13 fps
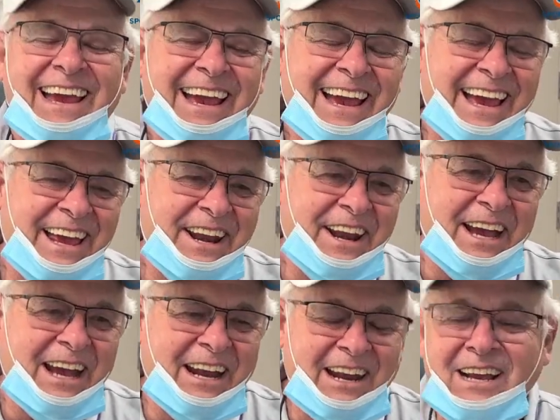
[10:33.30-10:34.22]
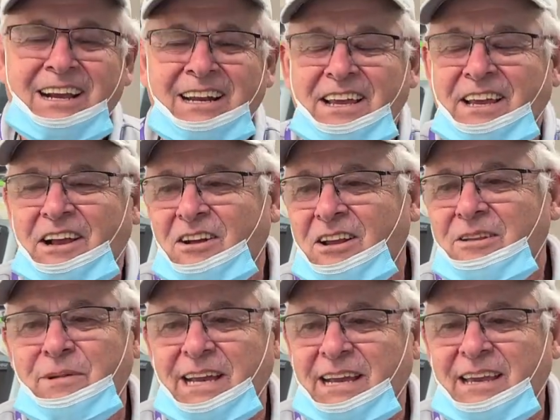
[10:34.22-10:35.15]
And luckily, all of
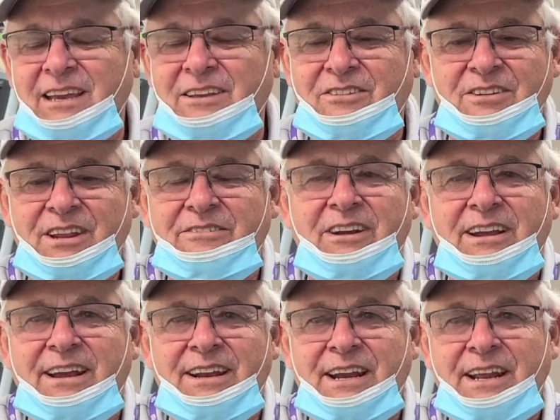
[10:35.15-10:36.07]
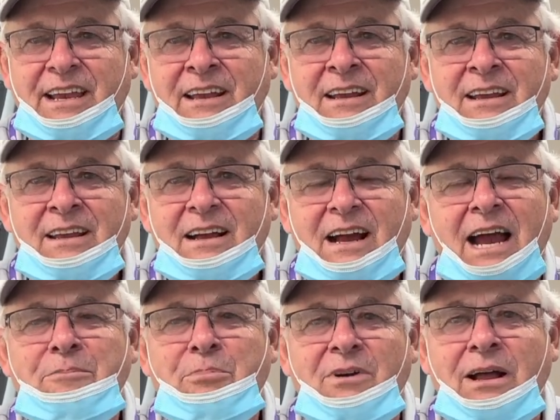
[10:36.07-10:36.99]
my kids never had any eye
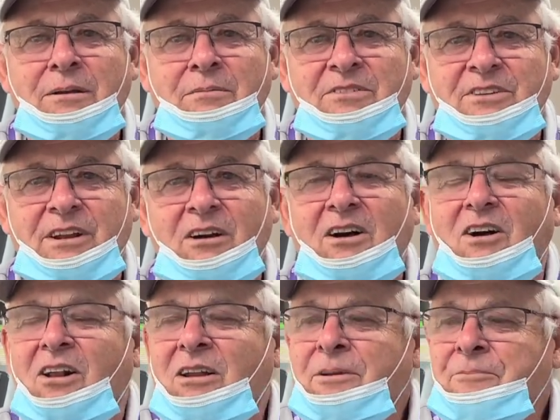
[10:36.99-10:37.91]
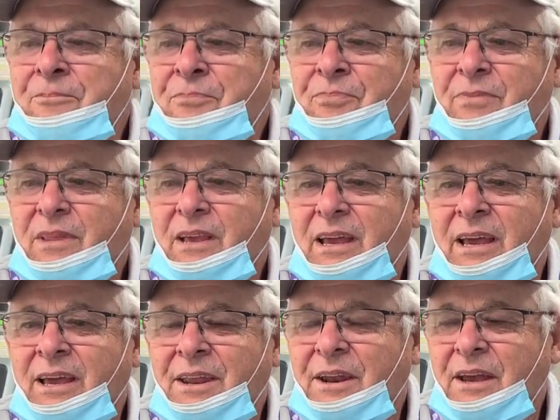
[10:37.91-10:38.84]
problems at all.
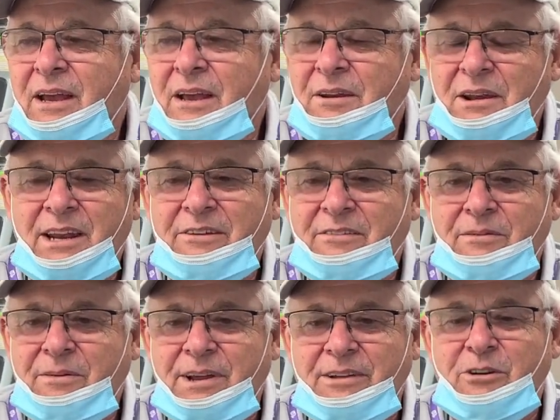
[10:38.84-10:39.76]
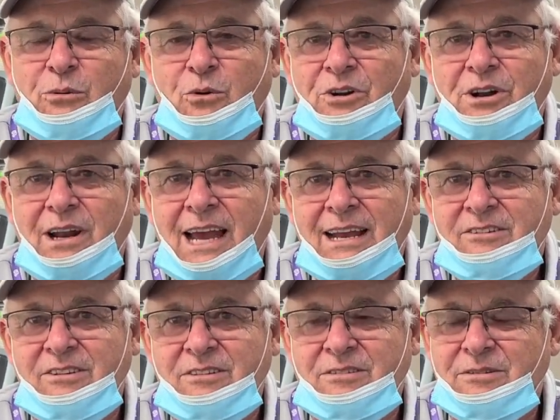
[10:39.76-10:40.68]
And none of them ever wore
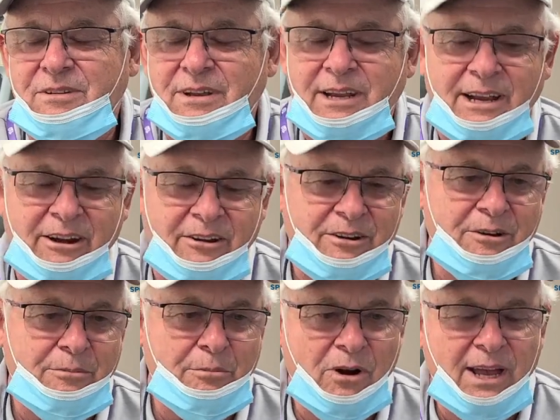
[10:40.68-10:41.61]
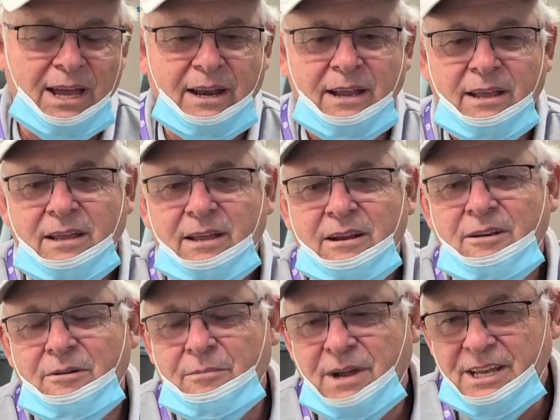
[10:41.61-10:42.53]
glasses, Aaron or Brett,
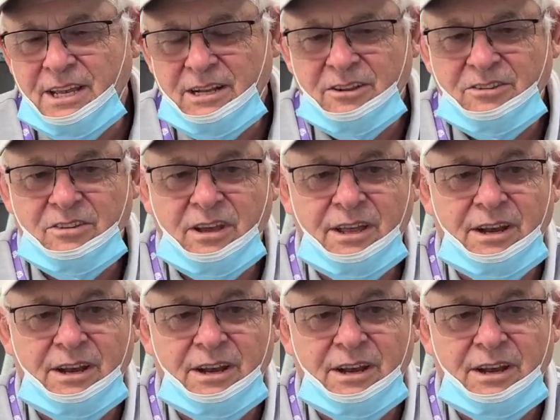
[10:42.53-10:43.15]
my youngest son.